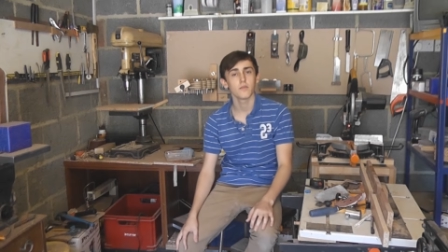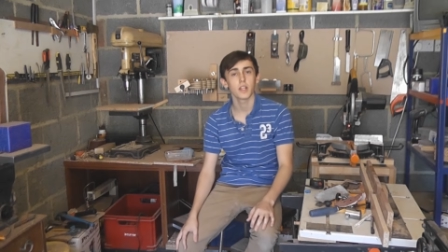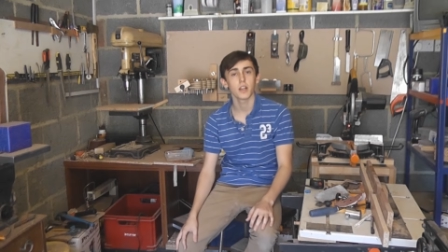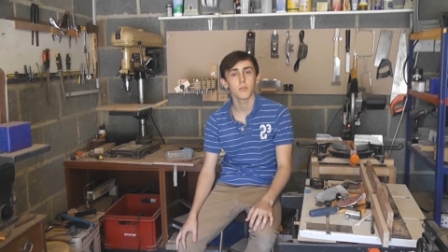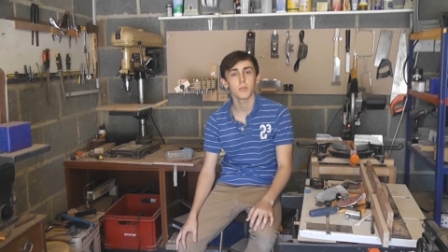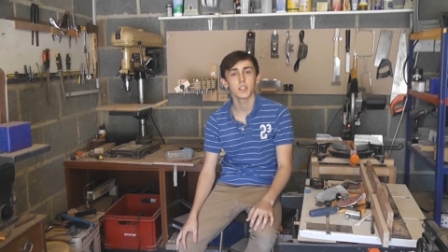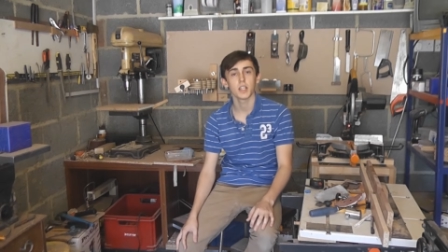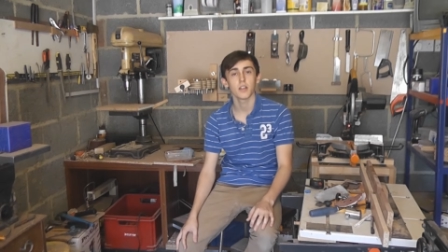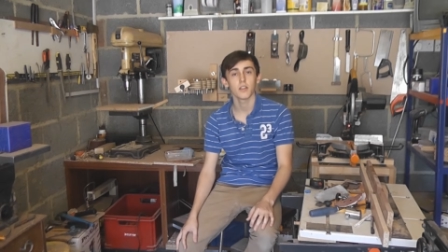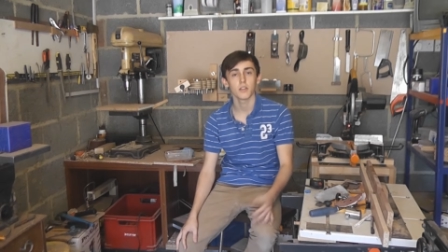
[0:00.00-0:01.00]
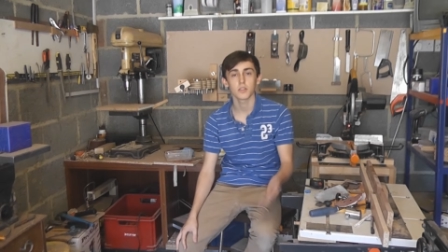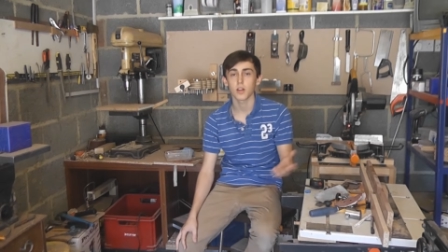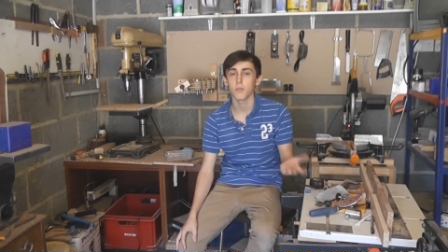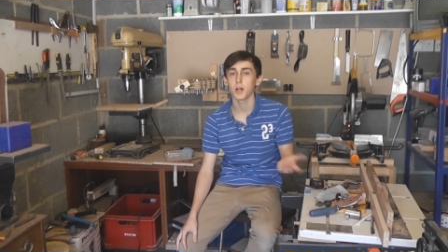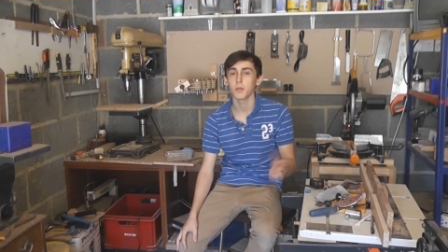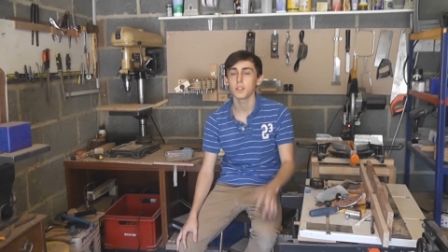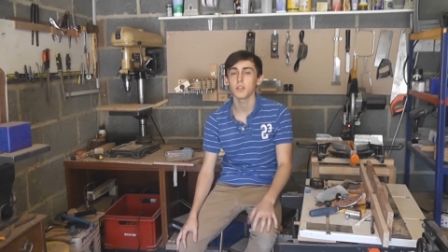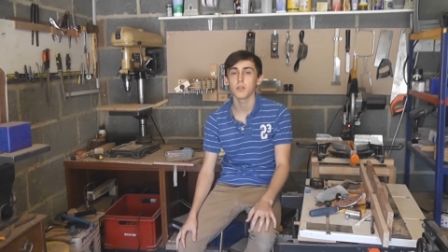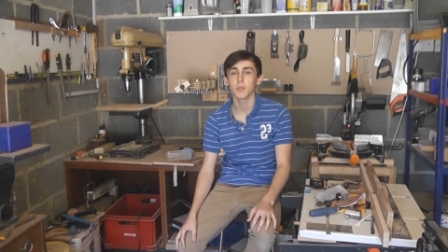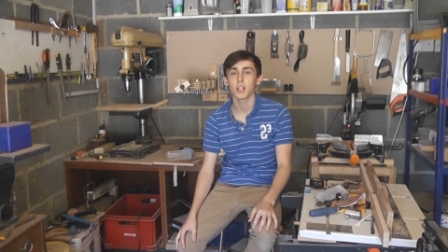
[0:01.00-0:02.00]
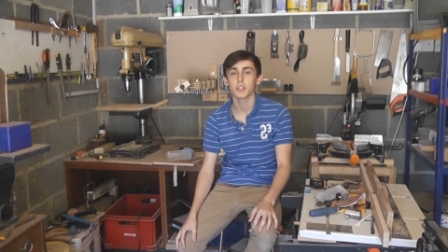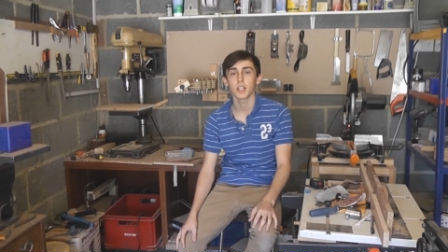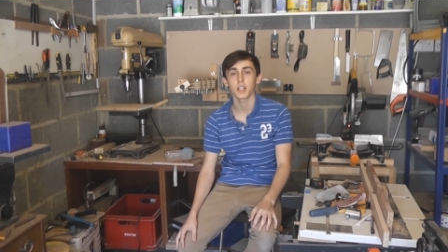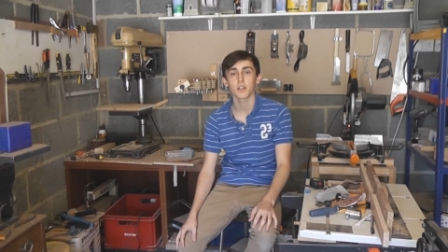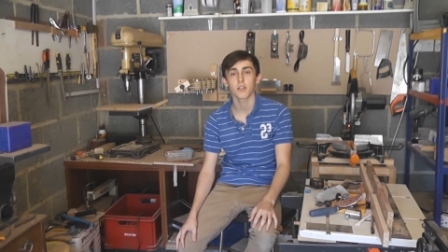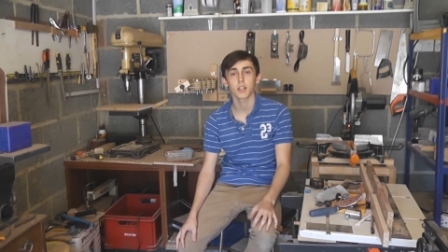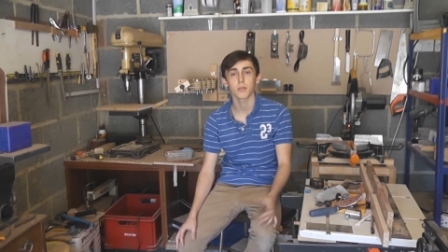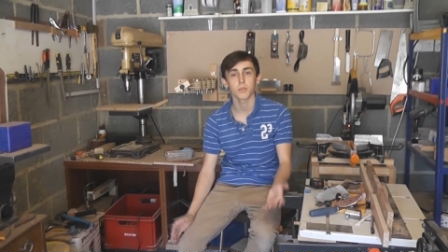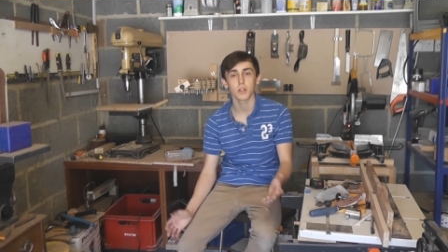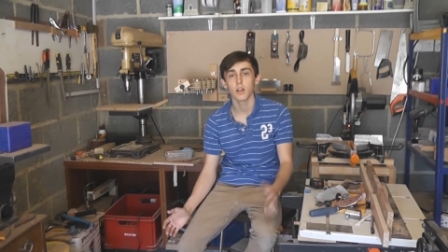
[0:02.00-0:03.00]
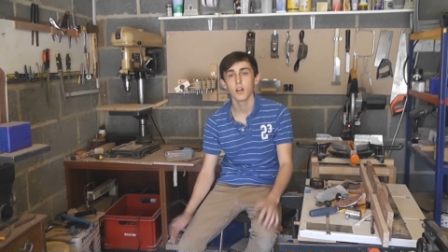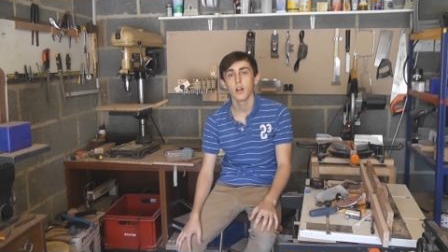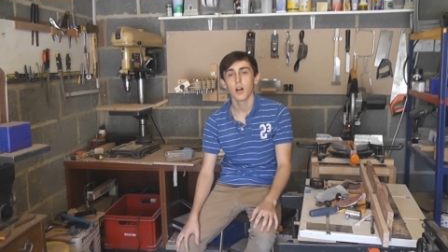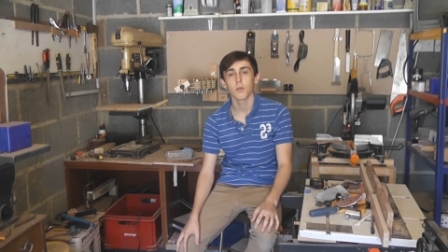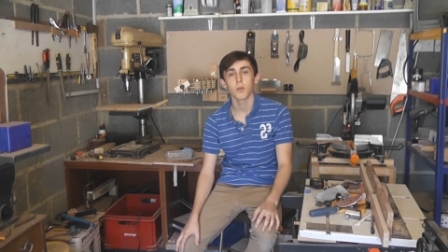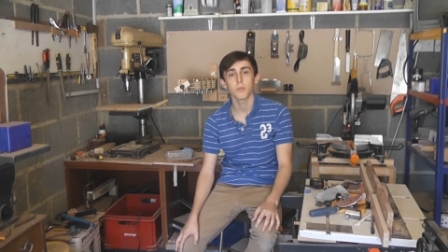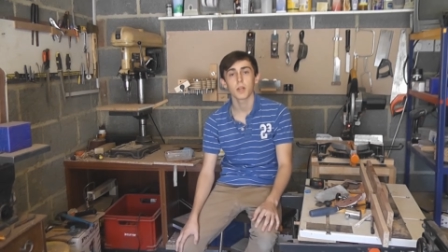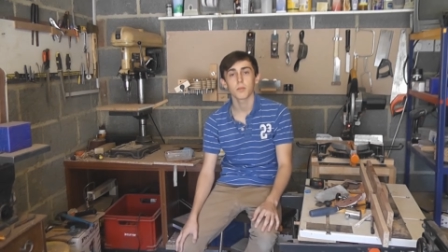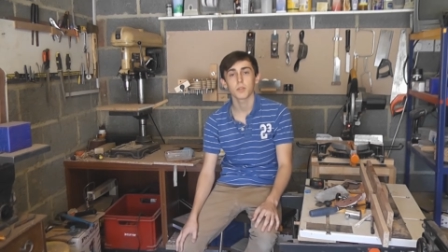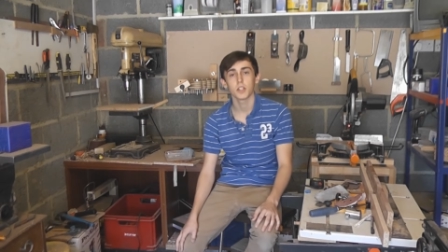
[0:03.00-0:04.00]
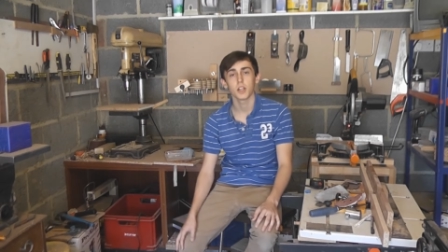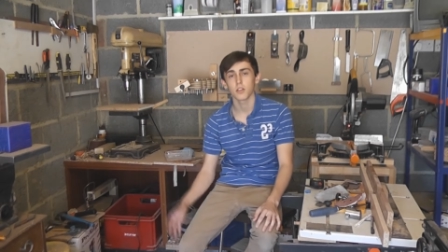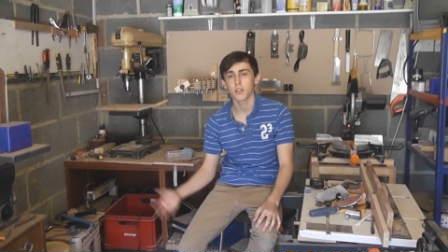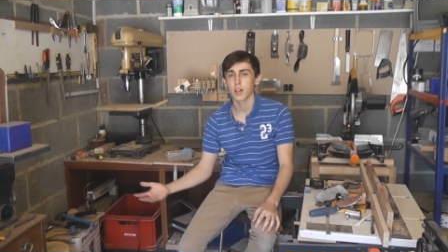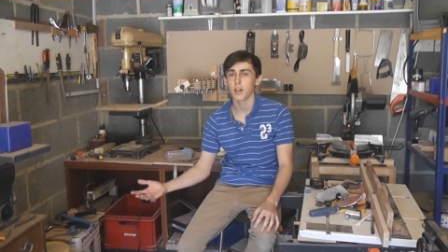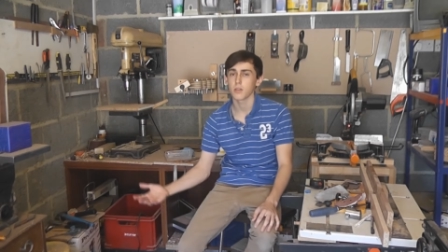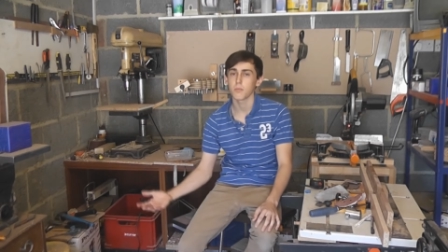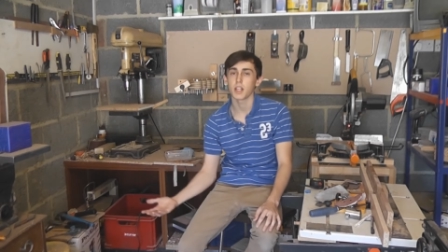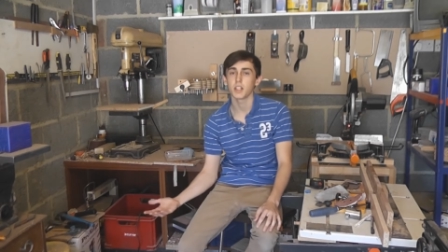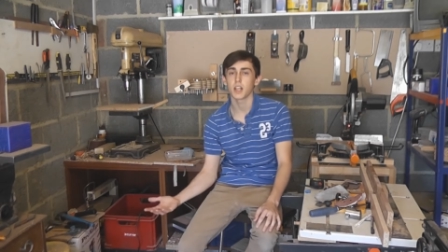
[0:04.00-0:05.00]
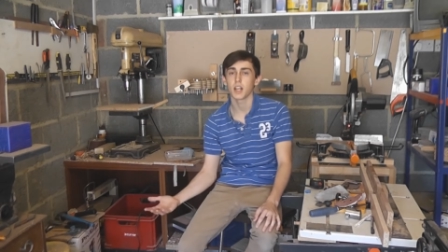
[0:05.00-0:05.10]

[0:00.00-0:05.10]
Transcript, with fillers: video material so I might be doing a bit of tinkering but I won't be able to show you that on the main